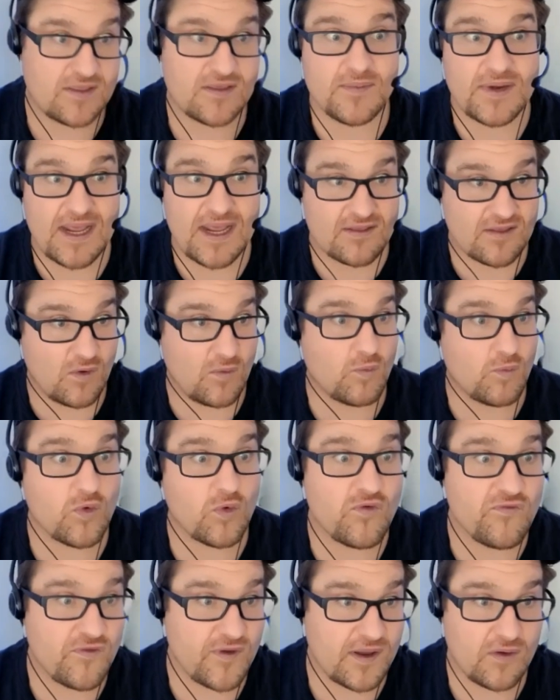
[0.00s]
Somebody has a
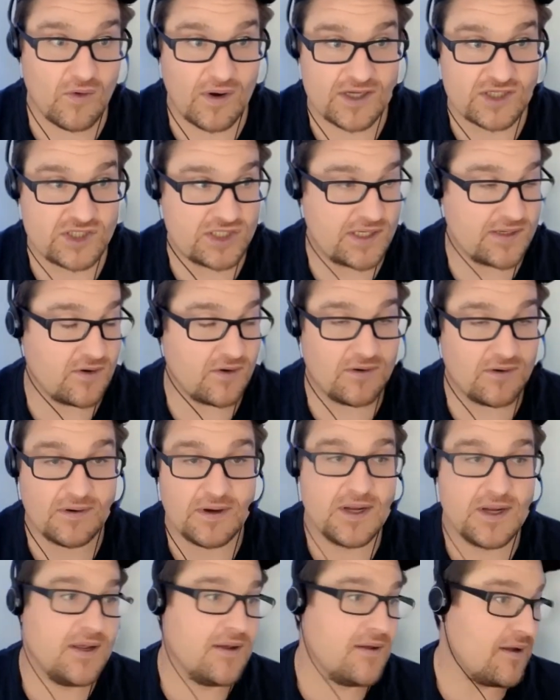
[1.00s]
roofing question or
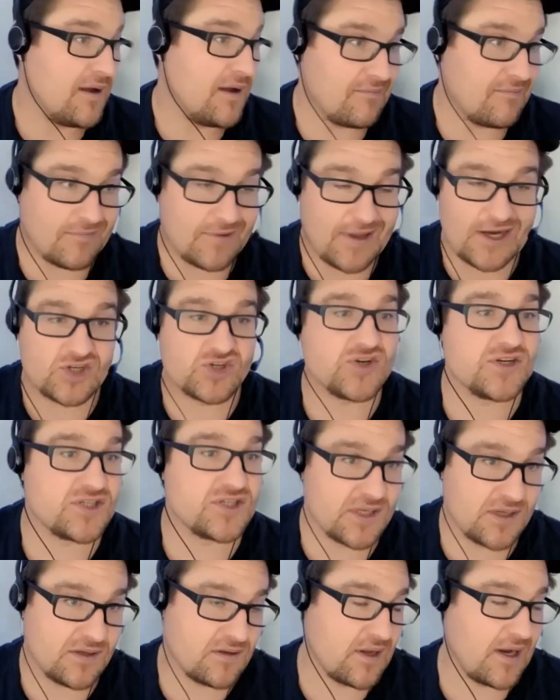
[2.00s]
an
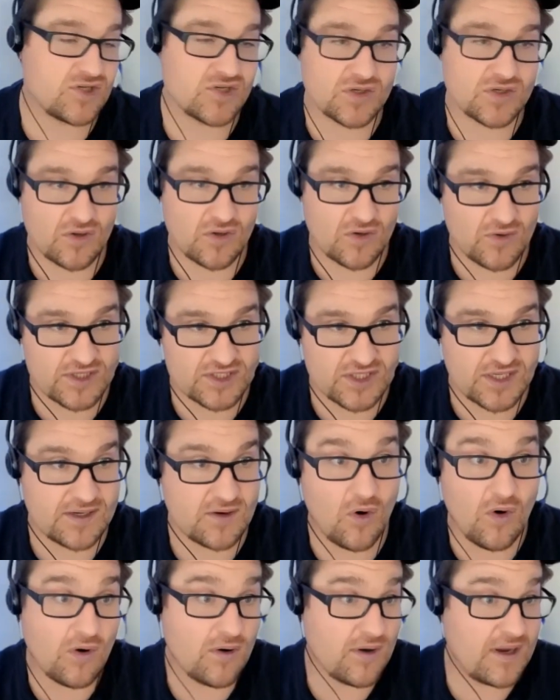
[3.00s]
electrical question,
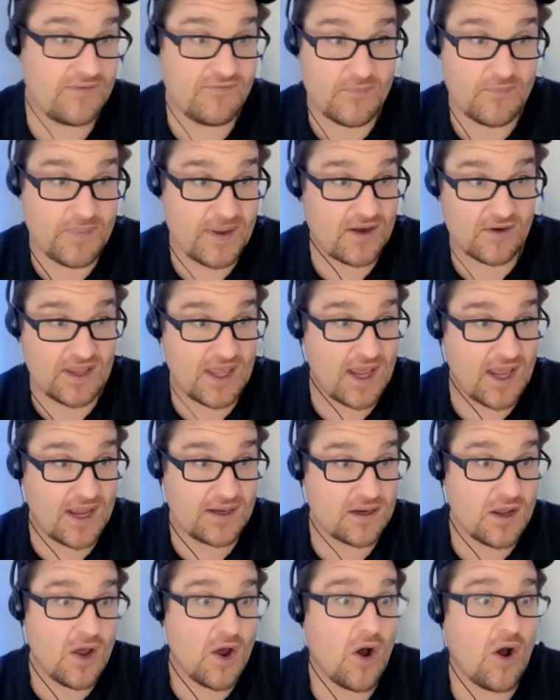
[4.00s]
or even better yet,
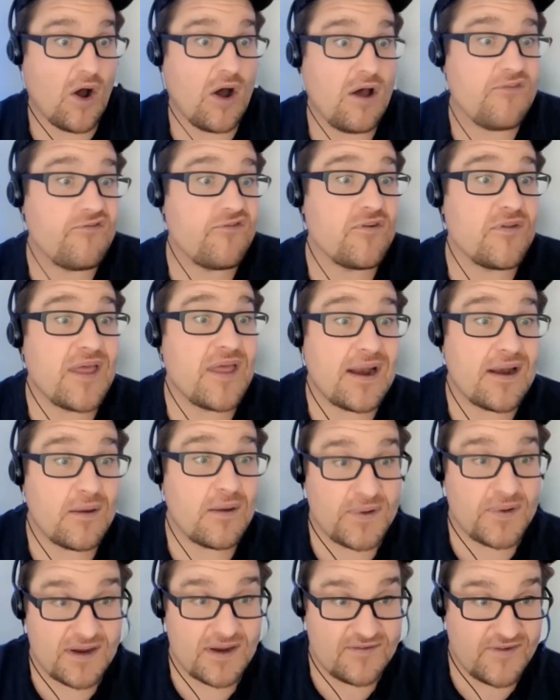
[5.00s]
offer that
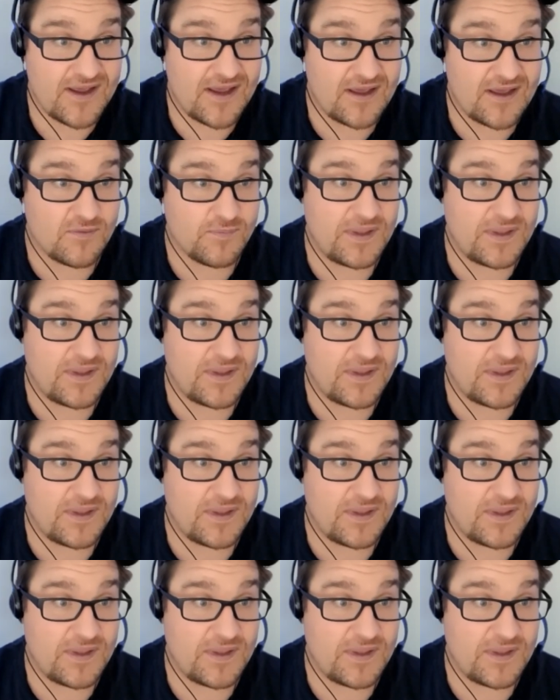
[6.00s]
up in advance.